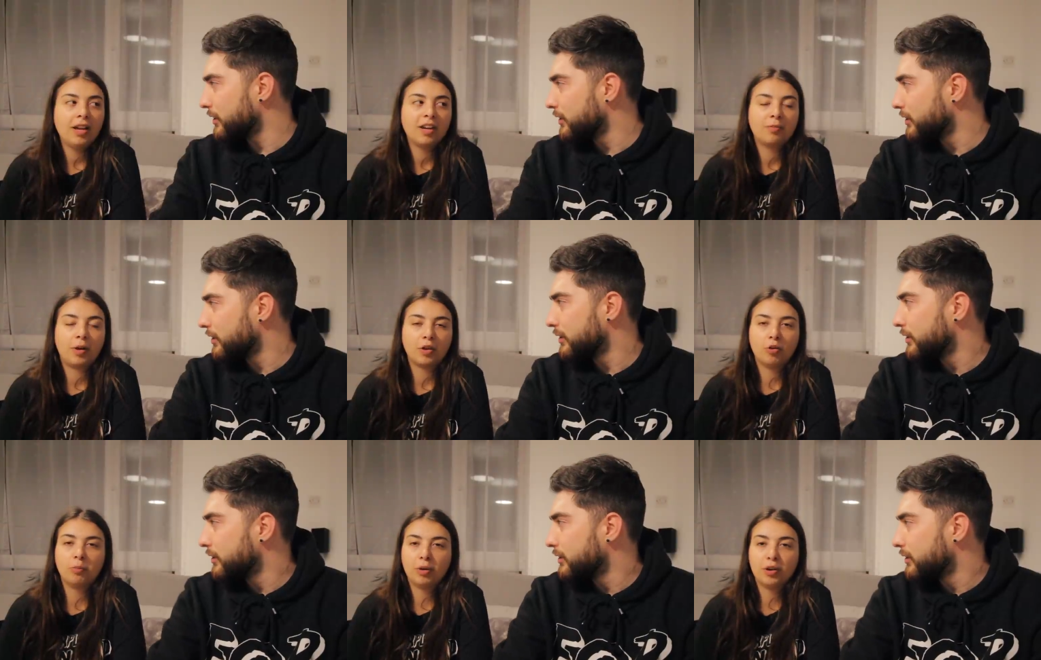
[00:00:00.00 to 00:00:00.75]
Speaker 1: I have
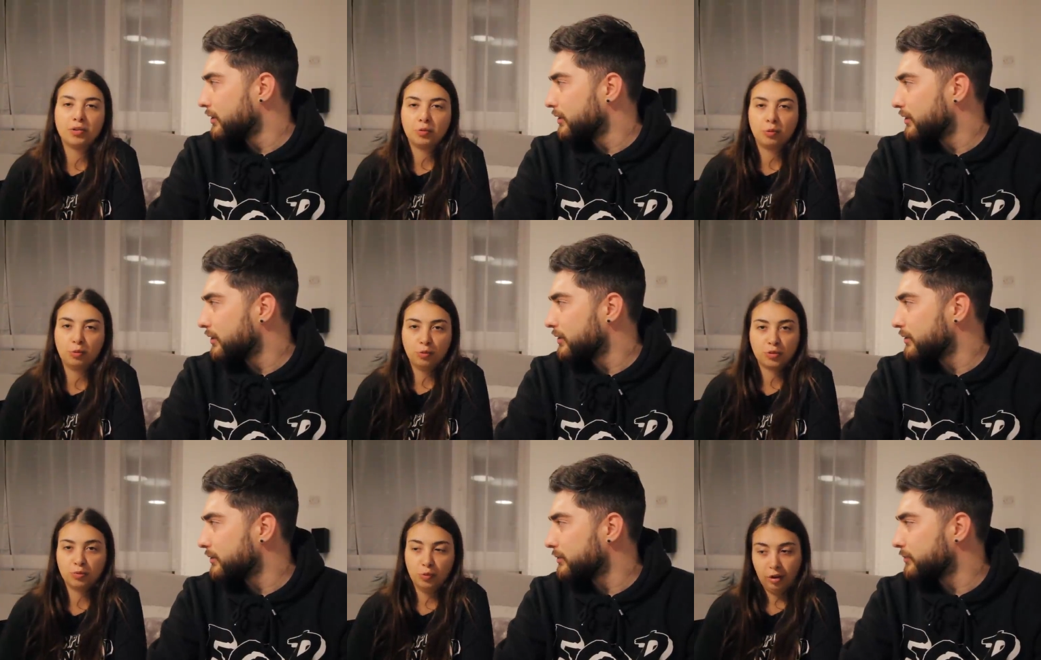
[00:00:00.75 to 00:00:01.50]
my own personal
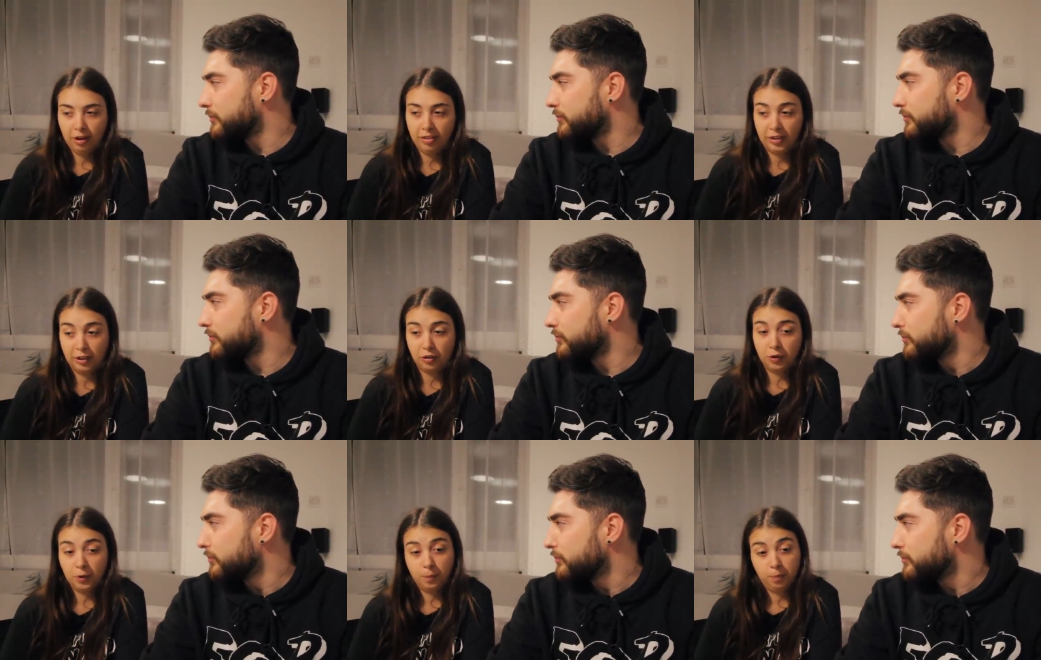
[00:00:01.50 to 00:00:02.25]
thoughts on what I
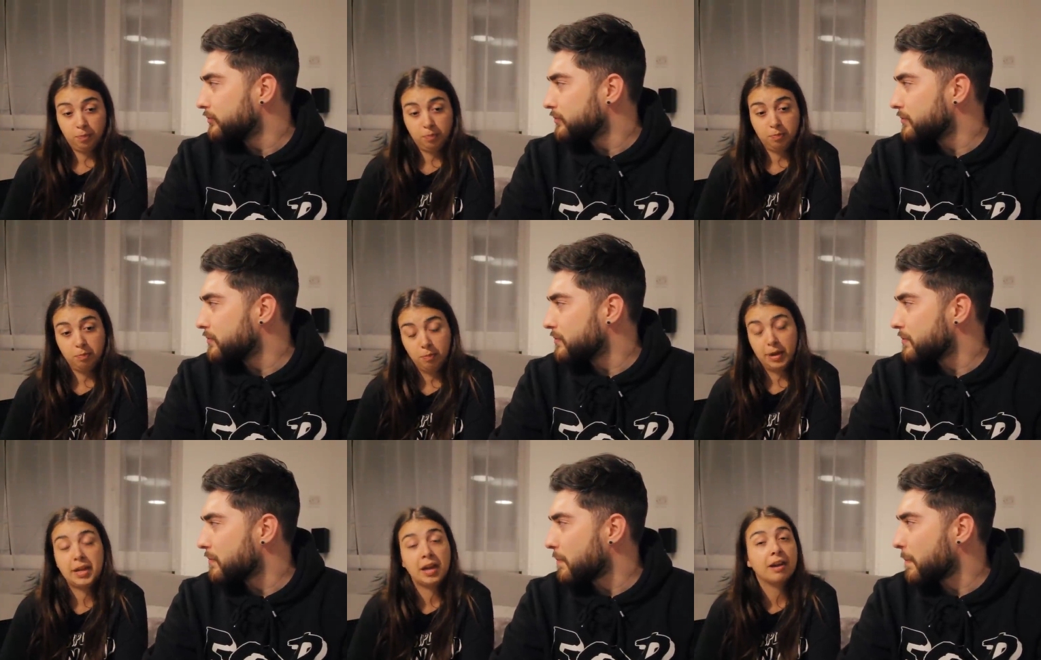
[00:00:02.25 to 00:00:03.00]
think
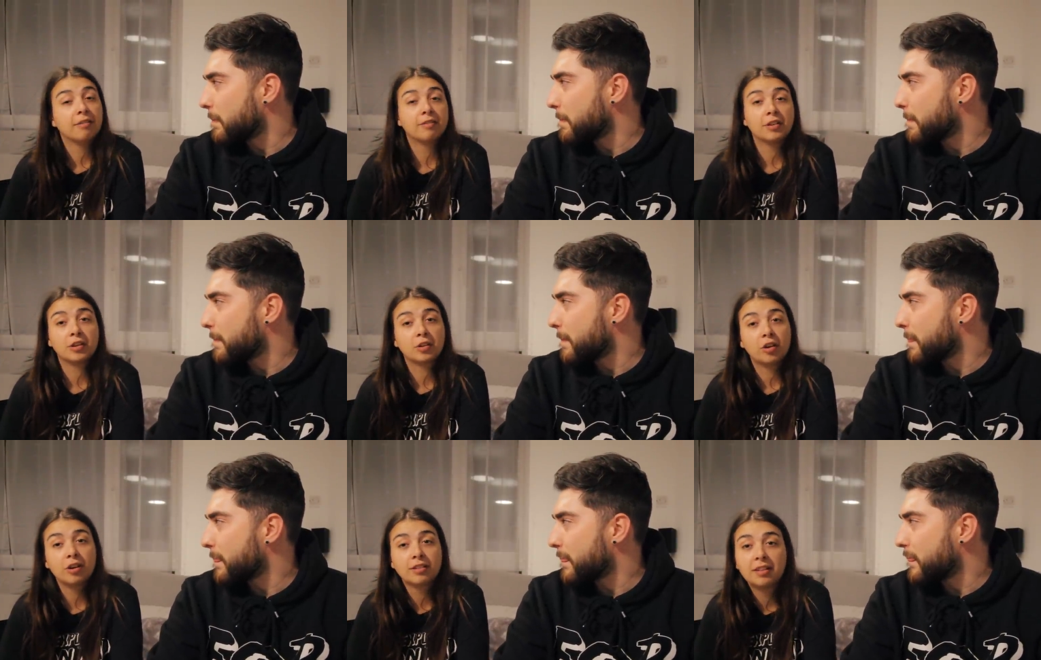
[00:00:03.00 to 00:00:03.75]
may have
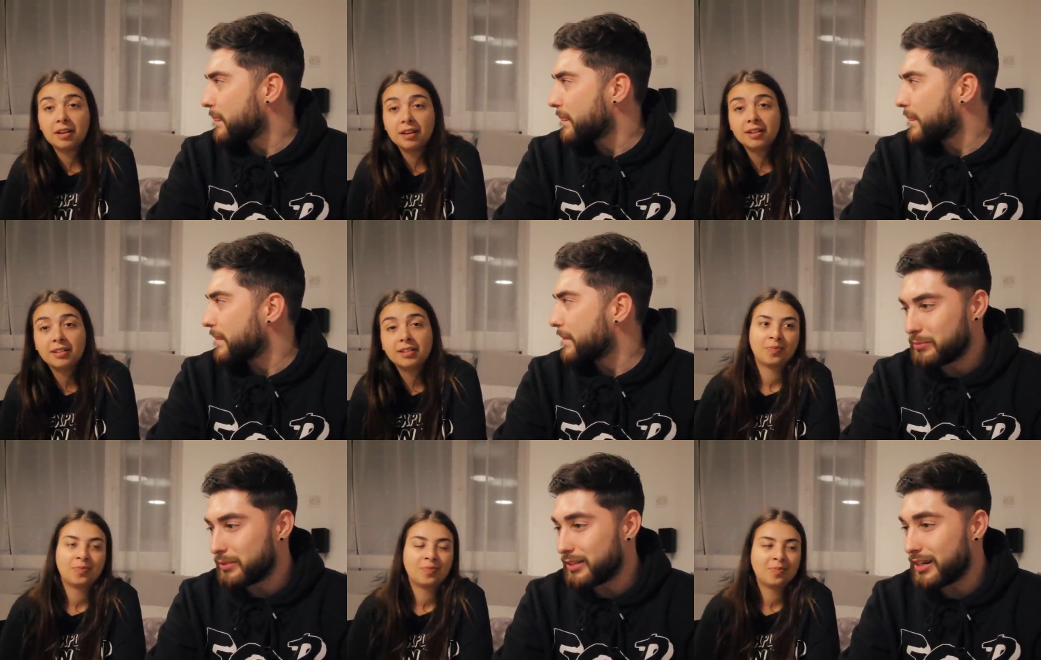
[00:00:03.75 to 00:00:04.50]
occurred there.
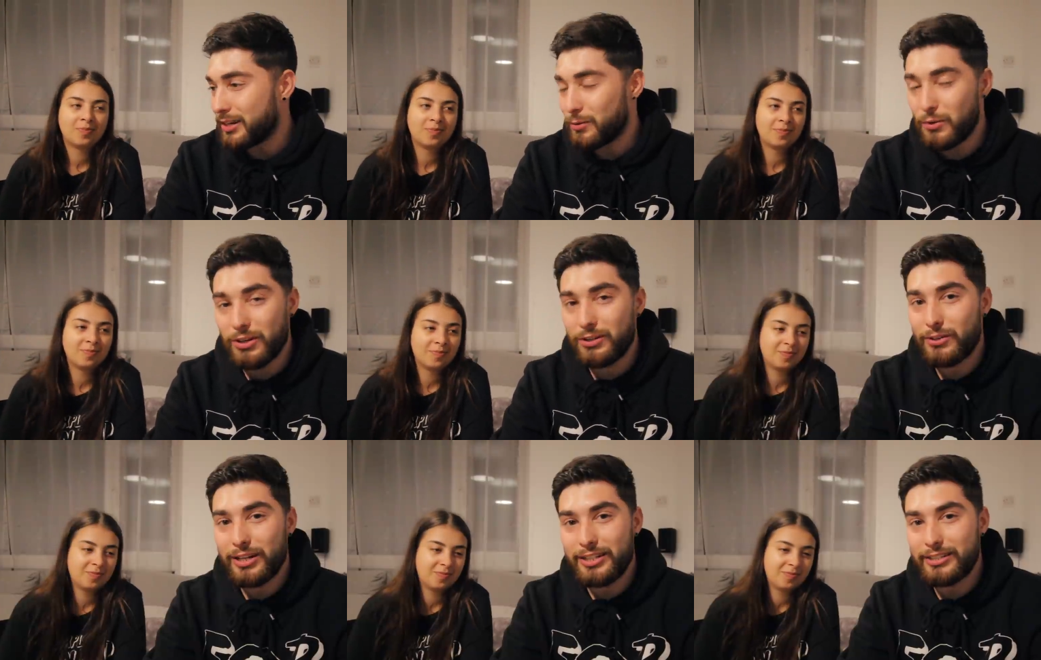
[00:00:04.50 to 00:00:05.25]
Speaker 2: But yeah, what a
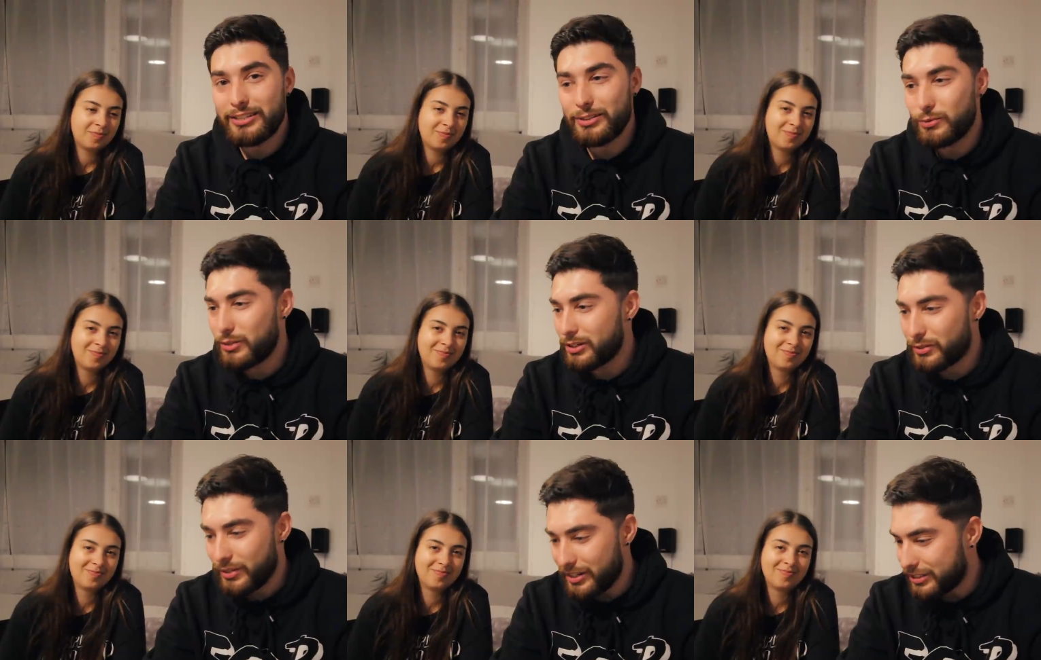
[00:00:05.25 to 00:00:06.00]
crazy, what
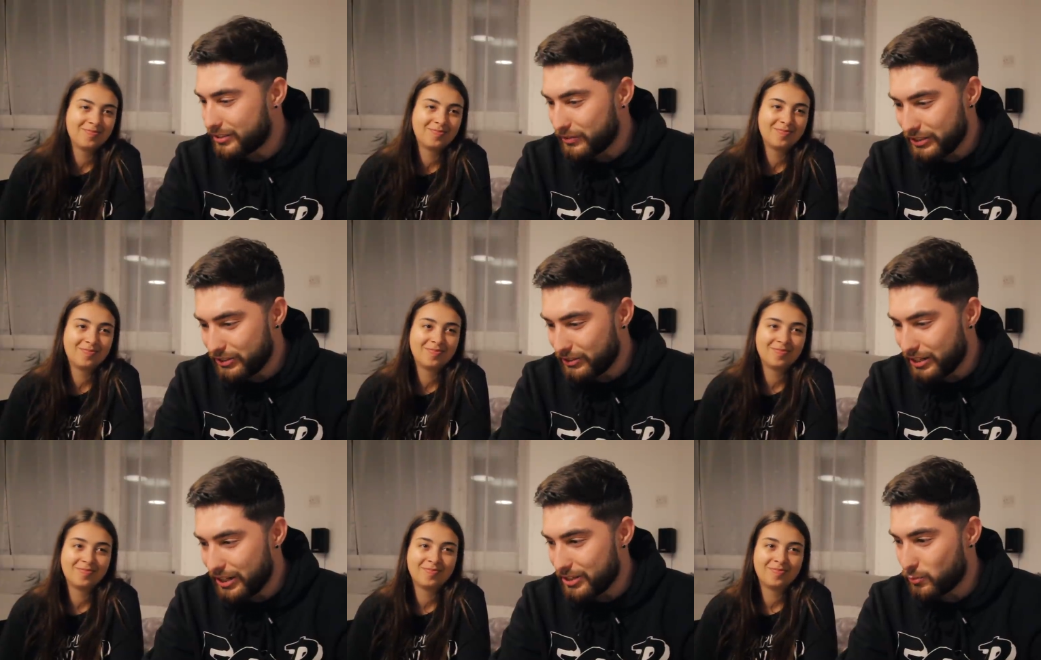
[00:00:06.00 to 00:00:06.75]
a crazy video
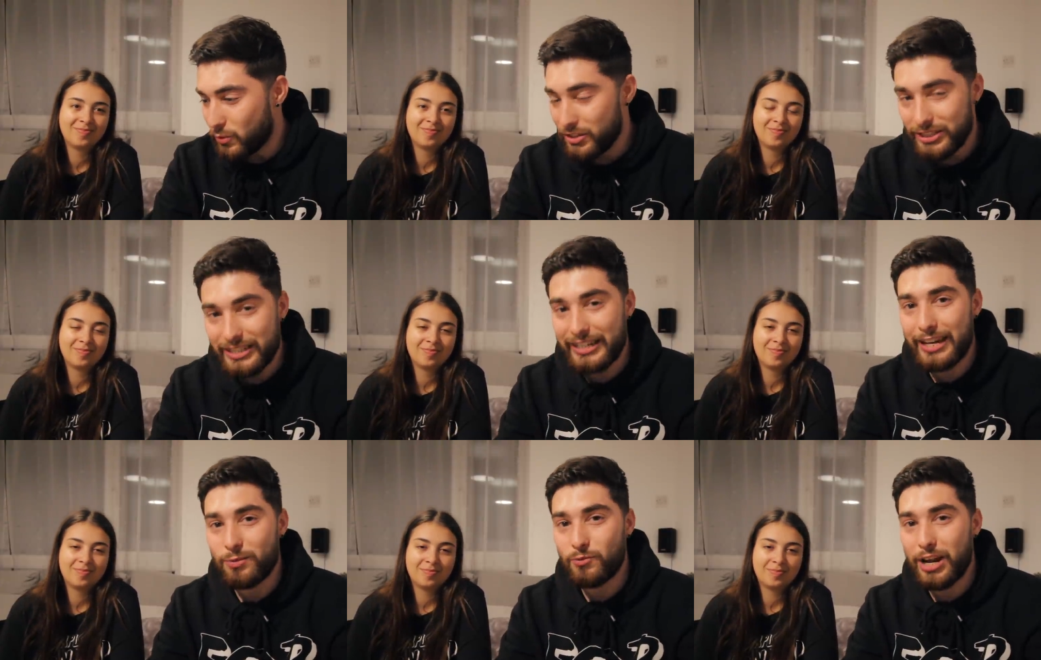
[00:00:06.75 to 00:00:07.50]
guys. Once
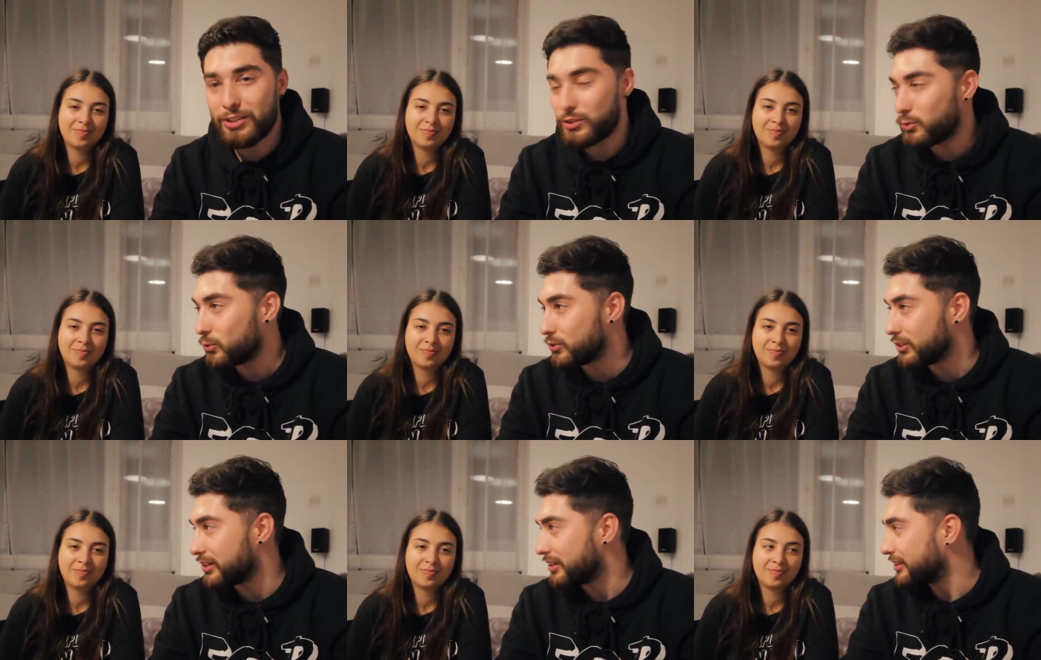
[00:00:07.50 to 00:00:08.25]
again,
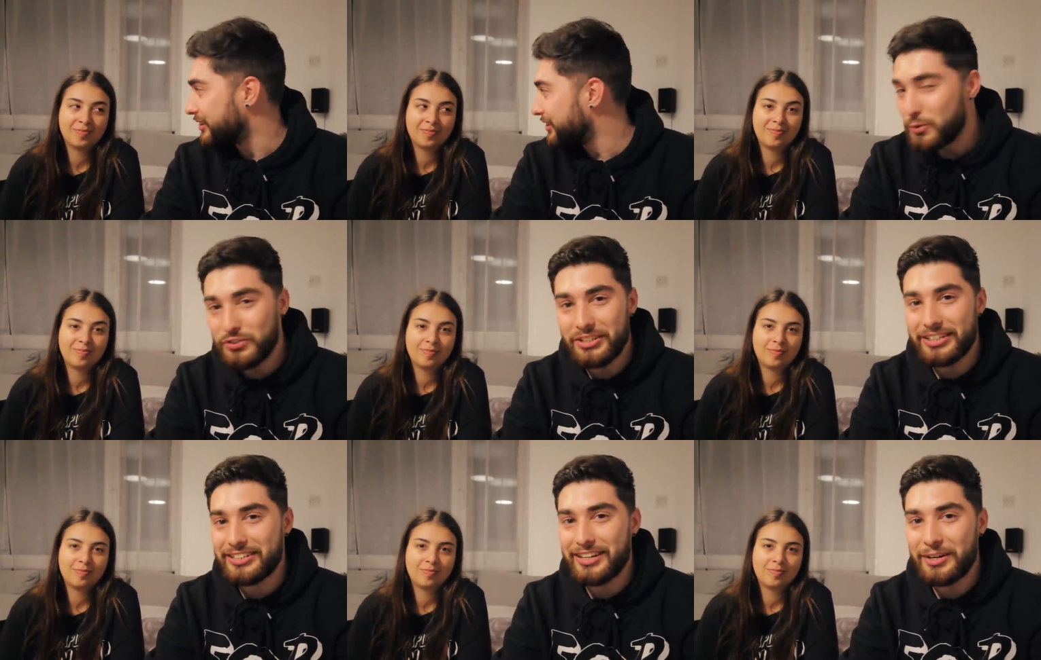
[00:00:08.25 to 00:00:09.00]
Randonautica proves
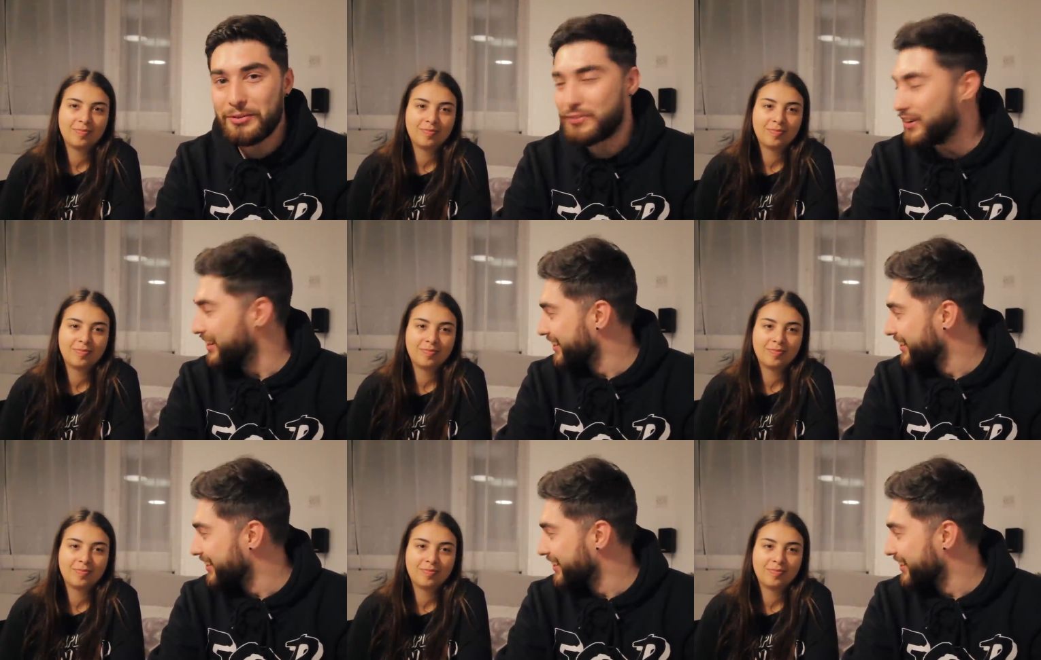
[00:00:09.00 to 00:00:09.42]
itself